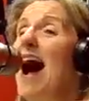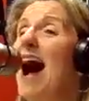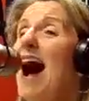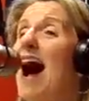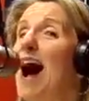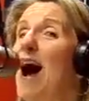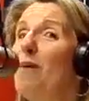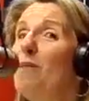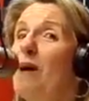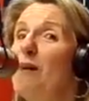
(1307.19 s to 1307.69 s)

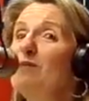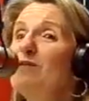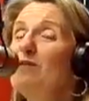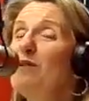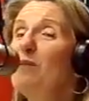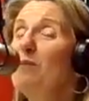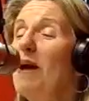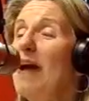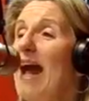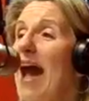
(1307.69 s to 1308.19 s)
I'm
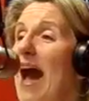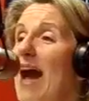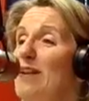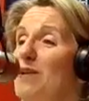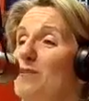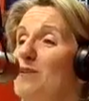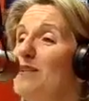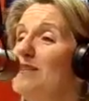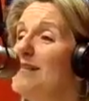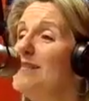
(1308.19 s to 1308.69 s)
doing my
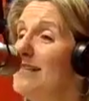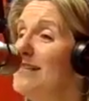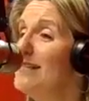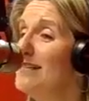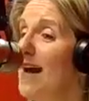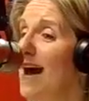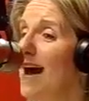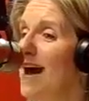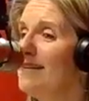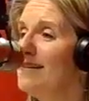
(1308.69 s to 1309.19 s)
annual
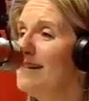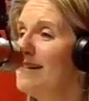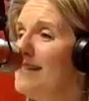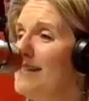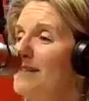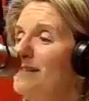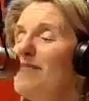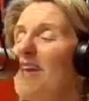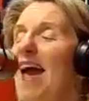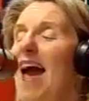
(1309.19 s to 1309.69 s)

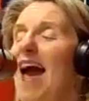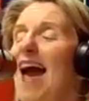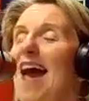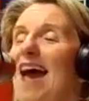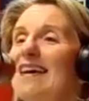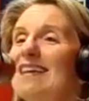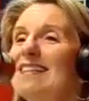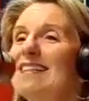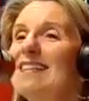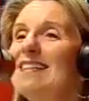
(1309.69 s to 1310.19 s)
detox,
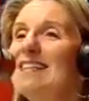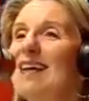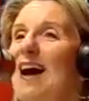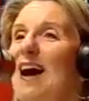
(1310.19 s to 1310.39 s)
and